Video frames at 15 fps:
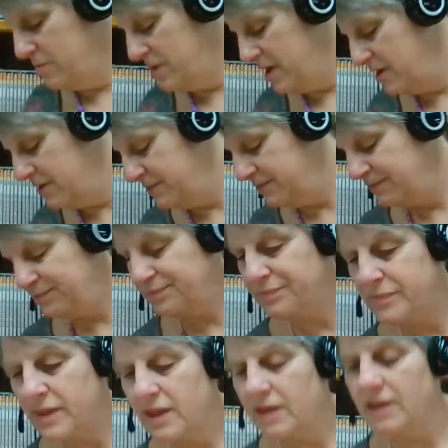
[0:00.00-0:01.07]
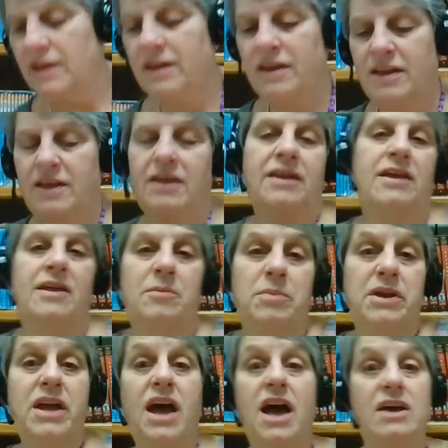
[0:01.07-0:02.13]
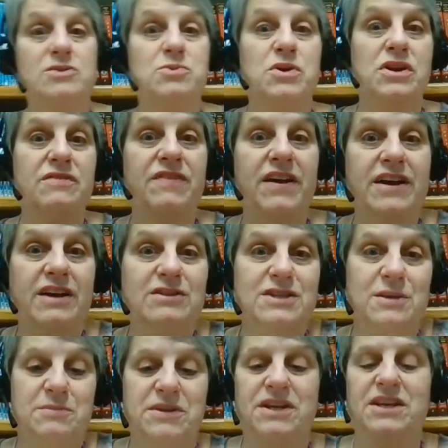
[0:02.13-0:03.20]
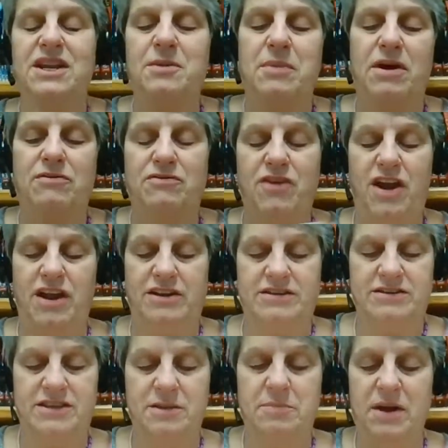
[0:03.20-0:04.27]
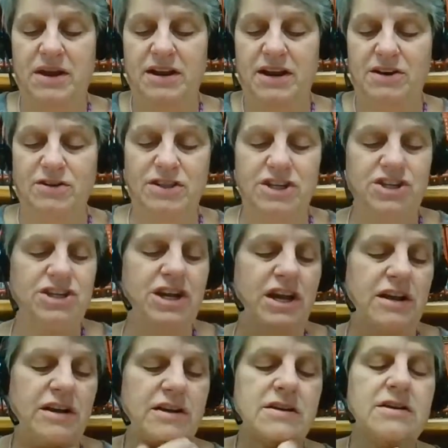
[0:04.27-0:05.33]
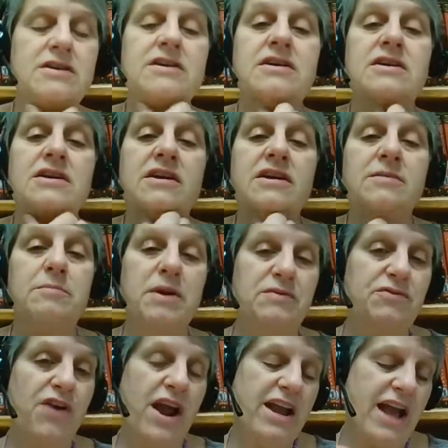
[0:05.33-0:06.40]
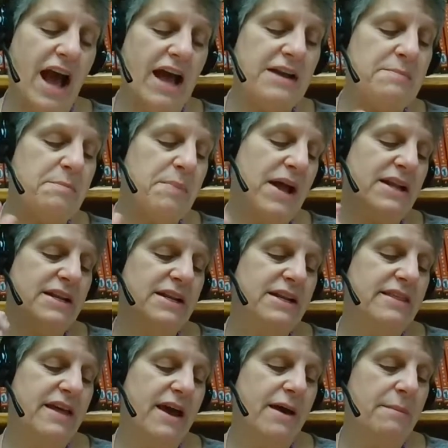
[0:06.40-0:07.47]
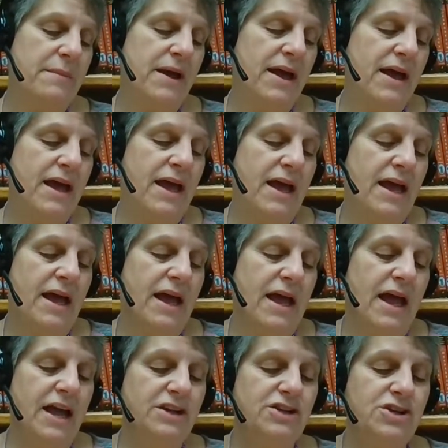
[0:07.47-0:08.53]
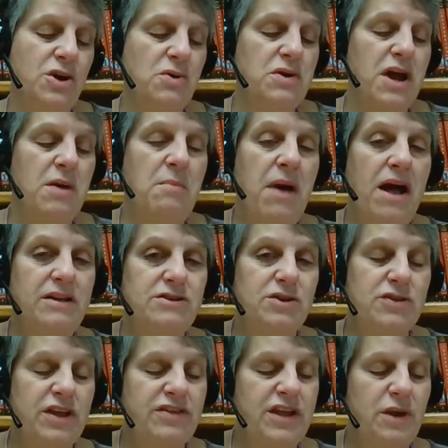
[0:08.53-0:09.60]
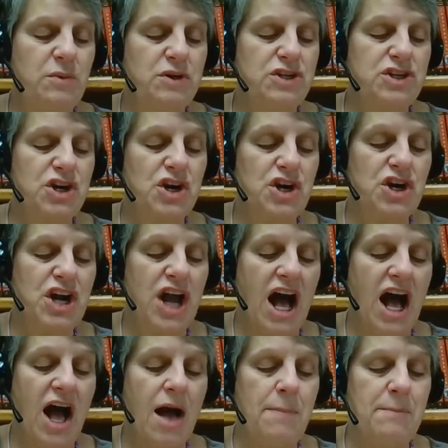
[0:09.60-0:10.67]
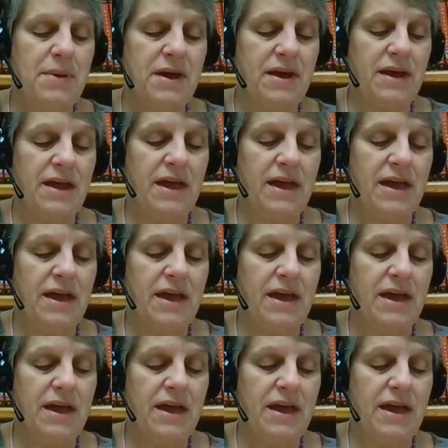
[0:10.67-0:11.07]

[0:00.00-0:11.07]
than mine. Because we're going to find out something neat about Frank's. They button under the chin. But Frank unbuttoned them and showed Almanzo that they would turn up